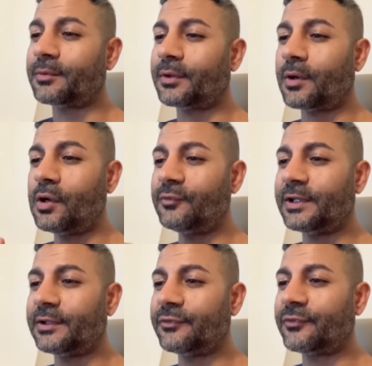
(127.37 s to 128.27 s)
Hopefully you
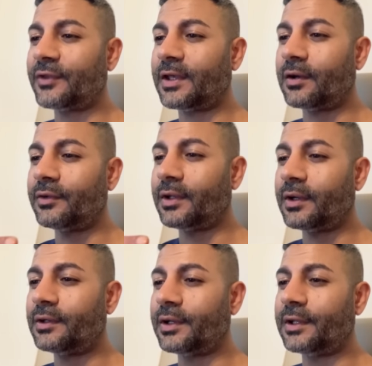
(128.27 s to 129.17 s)
can see it on the
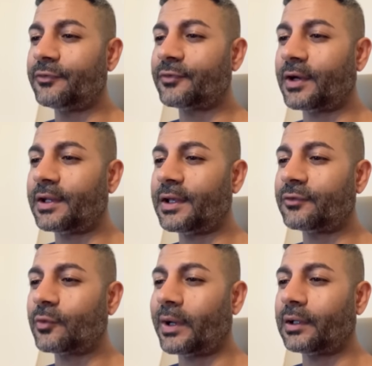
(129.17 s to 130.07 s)
underneath side here, it's
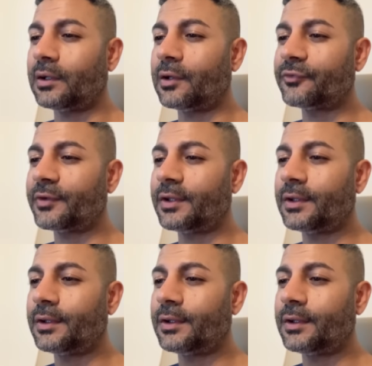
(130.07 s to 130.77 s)
quite glossy.